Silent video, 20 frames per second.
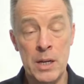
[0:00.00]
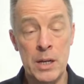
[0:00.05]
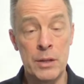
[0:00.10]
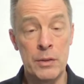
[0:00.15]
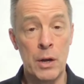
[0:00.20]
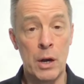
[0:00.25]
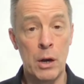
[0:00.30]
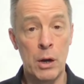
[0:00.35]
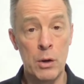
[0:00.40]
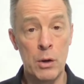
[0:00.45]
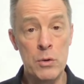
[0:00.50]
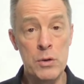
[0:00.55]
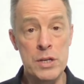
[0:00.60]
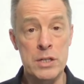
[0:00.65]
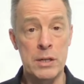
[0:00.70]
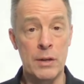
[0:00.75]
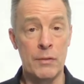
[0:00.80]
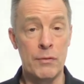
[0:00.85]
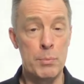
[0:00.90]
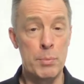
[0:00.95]
the
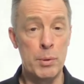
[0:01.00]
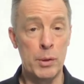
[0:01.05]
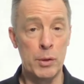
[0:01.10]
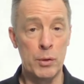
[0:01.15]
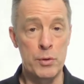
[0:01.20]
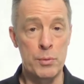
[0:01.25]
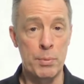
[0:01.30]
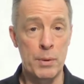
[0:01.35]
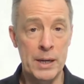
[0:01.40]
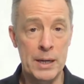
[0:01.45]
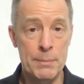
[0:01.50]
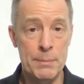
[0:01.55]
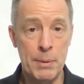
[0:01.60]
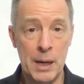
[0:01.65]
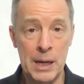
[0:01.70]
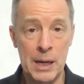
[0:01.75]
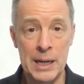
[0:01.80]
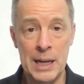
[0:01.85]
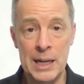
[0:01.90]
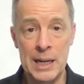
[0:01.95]
host of the Build Your Brand
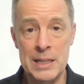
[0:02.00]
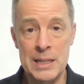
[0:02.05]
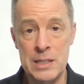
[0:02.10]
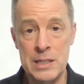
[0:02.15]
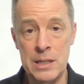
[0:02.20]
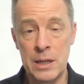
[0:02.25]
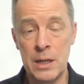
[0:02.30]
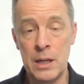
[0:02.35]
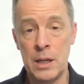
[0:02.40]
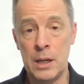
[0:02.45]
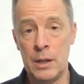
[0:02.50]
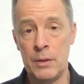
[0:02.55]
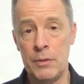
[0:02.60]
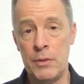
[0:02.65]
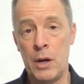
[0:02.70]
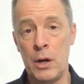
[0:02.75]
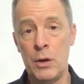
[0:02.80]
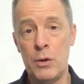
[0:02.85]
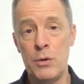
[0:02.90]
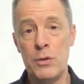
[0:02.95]
podcast,
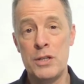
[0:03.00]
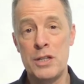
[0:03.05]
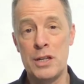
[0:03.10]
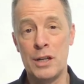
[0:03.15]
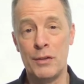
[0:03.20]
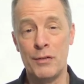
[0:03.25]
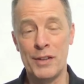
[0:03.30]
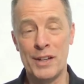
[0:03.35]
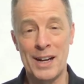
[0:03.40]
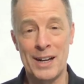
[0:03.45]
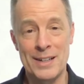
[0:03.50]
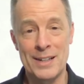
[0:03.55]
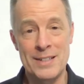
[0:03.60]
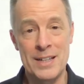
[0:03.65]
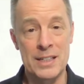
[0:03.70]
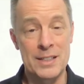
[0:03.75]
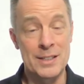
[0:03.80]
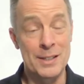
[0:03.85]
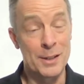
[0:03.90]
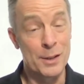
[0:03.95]
the host of the
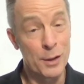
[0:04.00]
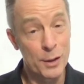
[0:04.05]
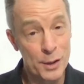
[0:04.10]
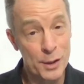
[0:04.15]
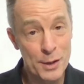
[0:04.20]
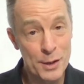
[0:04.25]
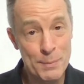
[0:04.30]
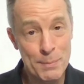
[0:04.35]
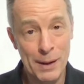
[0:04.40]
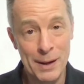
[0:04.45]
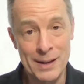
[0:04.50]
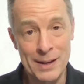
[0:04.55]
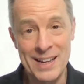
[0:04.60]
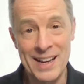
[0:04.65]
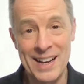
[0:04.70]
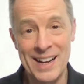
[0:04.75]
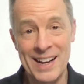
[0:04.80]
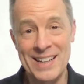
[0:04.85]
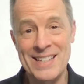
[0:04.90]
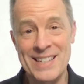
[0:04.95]
Context and Clarity
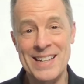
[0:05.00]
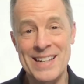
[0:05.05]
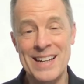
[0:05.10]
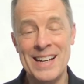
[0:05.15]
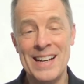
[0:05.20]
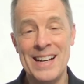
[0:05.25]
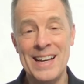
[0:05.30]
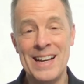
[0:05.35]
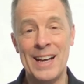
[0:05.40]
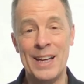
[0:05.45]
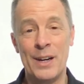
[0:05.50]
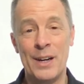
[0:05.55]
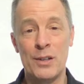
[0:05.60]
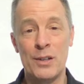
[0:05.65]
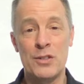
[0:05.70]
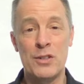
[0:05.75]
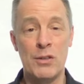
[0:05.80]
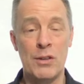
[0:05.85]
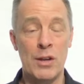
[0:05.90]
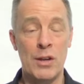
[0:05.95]
podcast, and
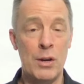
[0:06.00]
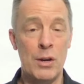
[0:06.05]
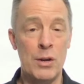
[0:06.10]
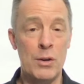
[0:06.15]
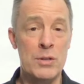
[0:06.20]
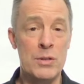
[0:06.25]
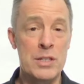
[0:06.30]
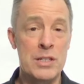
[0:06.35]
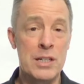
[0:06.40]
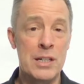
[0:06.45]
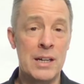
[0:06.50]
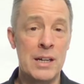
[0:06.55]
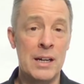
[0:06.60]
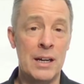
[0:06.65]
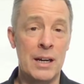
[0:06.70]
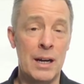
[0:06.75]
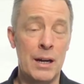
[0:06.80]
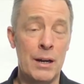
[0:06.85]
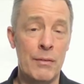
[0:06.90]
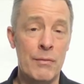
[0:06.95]
also the host
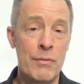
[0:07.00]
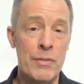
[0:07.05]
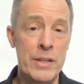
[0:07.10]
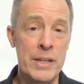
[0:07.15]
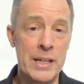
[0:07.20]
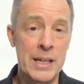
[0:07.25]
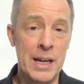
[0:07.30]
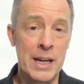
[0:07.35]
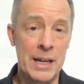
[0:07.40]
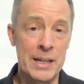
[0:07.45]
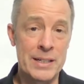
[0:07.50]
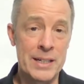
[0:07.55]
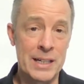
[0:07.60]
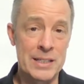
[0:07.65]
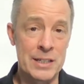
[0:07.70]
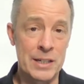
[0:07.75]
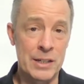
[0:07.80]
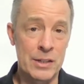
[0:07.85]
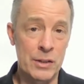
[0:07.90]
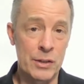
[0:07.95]
of the
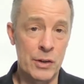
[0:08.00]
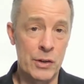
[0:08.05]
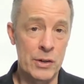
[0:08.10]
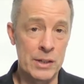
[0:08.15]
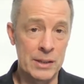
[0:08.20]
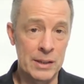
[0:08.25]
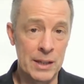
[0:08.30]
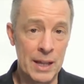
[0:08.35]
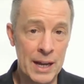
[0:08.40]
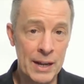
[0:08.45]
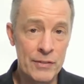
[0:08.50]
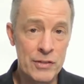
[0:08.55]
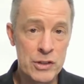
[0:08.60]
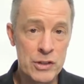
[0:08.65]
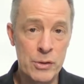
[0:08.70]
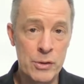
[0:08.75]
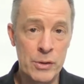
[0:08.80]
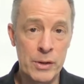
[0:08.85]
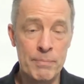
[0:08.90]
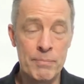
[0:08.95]
Context and Clarity live
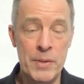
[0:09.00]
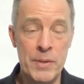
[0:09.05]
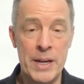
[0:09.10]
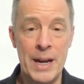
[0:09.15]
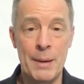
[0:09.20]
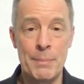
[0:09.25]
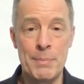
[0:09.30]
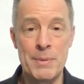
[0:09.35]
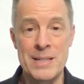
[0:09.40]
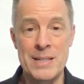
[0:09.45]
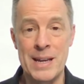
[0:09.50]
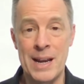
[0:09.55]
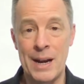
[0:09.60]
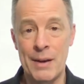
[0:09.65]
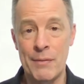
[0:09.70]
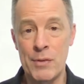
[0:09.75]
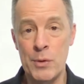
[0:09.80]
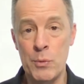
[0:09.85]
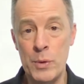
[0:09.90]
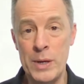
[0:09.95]
stream that happens
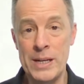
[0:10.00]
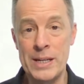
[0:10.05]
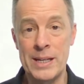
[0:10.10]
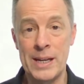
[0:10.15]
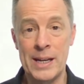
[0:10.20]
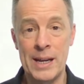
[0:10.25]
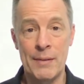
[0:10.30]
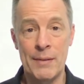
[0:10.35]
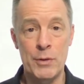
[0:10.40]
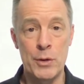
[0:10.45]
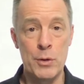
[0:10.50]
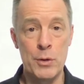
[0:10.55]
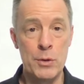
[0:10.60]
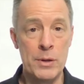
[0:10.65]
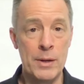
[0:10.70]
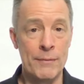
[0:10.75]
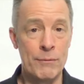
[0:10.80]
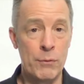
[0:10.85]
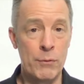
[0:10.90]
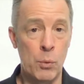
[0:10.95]
every weekday
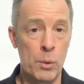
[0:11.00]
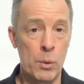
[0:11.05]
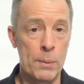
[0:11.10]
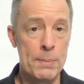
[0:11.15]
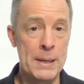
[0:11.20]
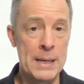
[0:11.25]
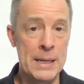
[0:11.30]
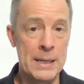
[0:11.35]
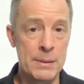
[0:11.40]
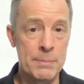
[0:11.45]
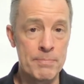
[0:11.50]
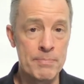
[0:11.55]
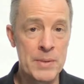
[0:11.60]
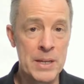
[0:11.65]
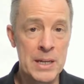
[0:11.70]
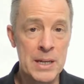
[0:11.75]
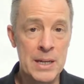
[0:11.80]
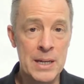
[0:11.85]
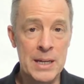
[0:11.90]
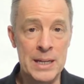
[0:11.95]
afternoon at 4 p.m.
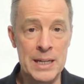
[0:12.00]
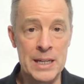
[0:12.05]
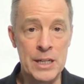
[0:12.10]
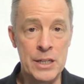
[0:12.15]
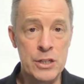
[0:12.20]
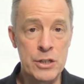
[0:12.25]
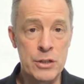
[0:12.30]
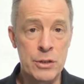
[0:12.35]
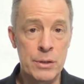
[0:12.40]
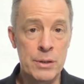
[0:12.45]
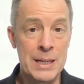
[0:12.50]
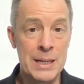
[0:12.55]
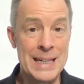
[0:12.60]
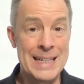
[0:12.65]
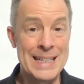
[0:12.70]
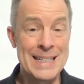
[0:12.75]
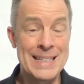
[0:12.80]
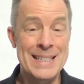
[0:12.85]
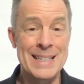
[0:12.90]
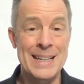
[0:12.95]
Eastern
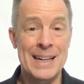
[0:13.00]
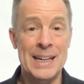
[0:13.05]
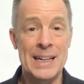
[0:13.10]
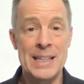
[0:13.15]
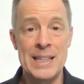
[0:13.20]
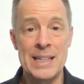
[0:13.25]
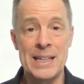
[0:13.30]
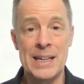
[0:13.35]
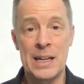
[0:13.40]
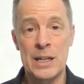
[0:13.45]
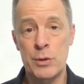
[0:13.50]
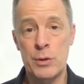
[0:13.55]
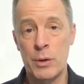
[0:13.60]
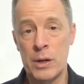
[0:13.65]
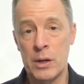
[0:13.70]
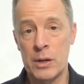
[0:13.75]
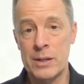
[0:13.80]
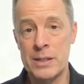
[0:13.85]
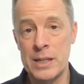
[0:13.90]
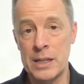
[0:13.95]
inside the
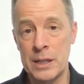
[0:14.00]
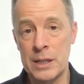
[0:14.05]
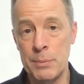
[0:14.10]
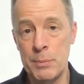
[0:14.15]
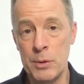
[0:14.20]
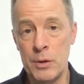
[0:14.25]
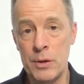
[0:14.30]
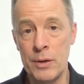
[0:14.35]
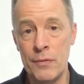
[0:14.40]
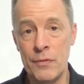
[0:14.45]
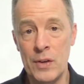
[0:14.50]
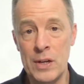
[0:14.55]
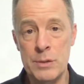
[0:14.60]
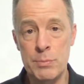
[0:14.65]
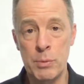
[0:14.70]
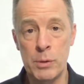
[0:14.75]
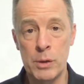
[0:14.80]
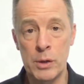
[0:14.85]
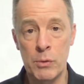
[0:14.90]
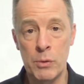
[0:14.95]
Entre Architect Community
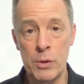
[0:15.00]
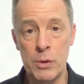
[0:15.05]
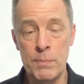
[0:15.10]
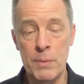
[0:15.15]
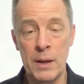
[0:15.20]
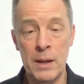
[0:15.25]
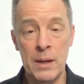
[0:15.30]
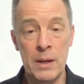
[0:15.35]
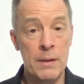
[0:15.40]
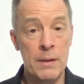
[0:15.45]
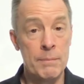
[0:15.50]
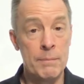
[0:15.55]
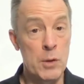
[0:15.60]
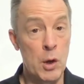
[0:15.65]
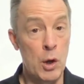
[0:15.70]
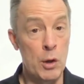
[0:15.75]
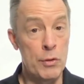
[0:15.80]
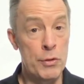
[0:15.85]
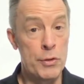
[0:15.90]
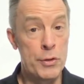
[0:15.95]
Facebook group.
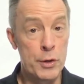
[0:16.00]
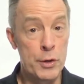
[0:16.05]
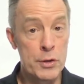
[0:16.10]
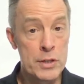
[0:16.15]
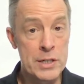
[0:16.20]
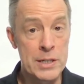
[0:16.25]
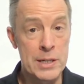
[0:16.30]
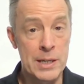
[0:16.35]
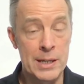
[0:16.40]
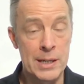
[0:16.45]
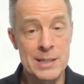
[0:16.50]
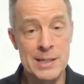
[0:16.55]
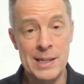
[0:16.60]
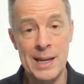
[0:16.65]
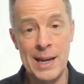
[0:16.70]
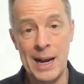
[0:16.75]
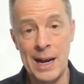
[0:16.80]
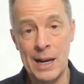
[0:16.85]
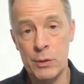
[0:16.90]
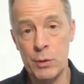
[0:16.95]
On Thursdays,
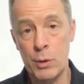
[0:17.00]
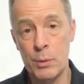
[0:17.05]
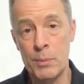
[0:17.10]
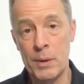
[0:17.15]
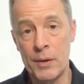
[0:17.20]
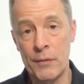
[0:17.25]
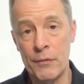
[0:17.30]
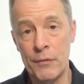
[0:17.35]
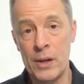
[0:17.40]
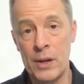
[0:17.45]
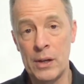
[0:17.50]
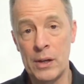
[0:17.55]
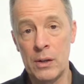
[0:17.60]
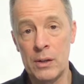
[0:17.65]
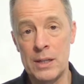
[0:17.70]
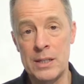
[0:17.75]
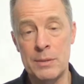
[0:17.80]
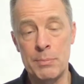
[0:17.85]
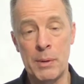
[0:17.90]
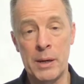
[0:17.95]
Catherine
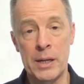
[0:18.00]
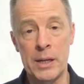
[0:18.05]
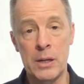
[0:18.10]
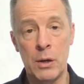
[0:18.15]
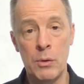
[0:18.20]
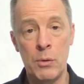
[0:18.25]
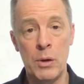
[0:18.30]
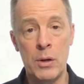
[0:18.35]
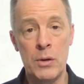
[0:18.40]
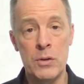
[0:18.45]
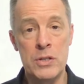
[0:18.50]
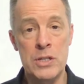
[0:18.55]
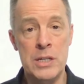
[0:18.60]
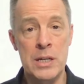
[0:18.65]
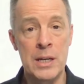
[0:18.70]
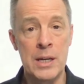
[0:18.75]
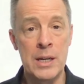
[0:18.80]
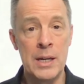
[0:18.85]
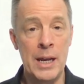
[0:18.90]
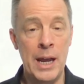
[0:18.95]
McPhail is my
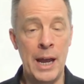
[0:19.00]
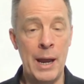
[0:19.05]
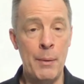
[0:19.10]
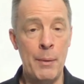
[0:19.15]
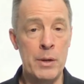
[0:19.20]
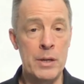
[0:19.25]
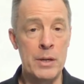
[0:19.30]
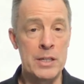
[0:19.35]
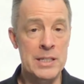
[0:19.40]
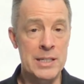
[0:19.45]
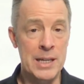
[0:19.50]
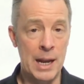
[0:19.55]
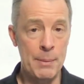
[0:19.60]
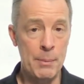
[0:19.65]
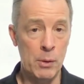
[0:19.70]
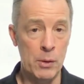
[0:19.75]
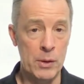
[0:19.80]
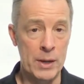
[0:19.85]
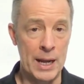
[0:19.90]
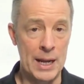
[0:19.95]
co-host, and we
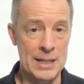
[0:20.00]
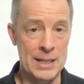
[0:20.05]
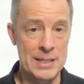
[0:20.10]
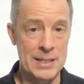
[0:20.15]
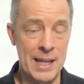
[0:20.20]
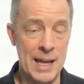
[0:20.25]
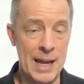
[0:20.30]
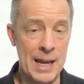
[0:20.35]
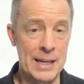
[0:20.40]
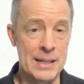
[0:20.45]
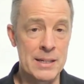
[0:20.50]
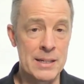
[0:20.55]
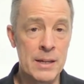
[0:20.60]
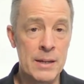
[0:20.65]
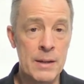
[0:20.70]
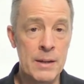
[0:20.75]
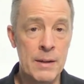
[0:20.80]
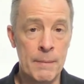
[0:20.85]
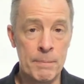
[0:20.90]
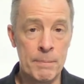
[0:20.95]
simulcast that
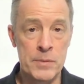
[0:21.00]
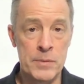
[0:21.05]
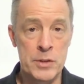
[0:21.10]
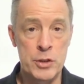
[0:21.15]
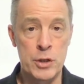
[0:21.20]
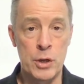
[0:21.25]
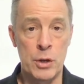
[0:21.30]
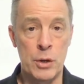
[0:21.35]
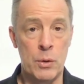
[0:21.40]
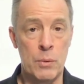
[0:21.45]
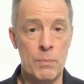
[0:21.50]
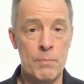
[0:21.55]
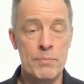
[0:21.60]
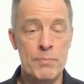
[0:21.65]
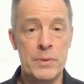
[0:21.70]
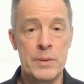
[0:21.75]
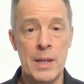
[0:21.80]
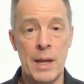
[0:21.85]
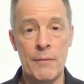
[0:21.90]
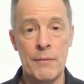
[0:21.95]
show,
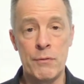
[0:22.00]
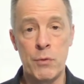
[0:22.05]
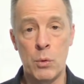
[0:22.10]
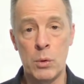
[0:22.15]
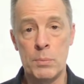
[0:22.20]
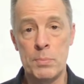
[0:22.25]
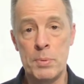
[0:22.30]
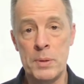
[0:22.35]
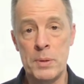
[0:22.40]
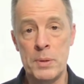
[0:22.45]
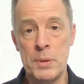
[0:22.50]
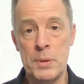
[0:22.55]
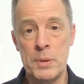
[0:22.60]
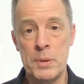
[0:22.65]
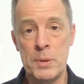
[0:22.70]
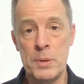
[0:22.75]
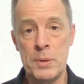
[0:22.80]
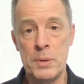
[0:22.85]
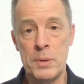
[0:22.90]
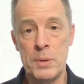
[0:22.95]
that 4 p.m.
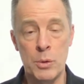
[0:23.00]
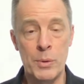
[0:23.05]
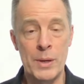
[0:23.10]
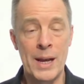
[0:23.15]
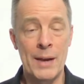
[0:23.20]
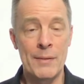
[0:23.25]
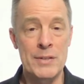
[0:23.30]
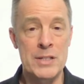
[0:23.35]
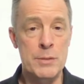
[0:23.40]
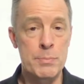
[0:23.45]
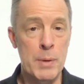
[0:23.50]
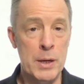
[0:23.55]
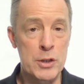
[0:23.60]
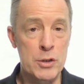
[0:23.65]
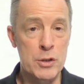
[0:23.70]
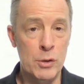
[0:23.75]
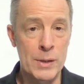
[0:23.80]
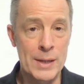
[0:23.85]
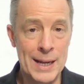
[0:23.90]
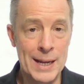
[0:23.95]
Eastern show. We have a
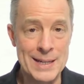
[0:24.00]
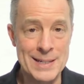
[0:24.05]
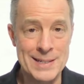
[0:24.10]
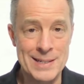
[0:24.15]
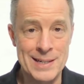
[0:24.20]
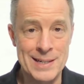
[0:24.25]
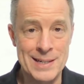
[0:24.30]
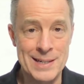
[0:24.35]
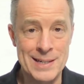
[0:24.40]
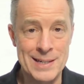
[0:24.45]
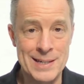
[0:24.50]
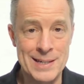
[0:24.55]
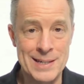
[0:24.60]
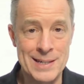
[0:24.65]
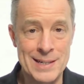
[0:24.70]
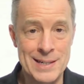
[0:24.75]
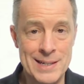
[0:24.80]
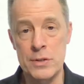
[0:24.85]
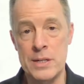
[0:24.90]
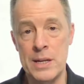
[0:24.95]
special guest every
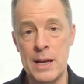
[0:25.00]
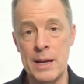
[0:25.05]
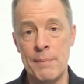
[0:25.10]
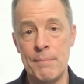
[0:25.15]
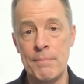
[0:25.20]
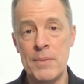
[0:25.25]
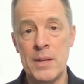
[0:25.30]
Thursday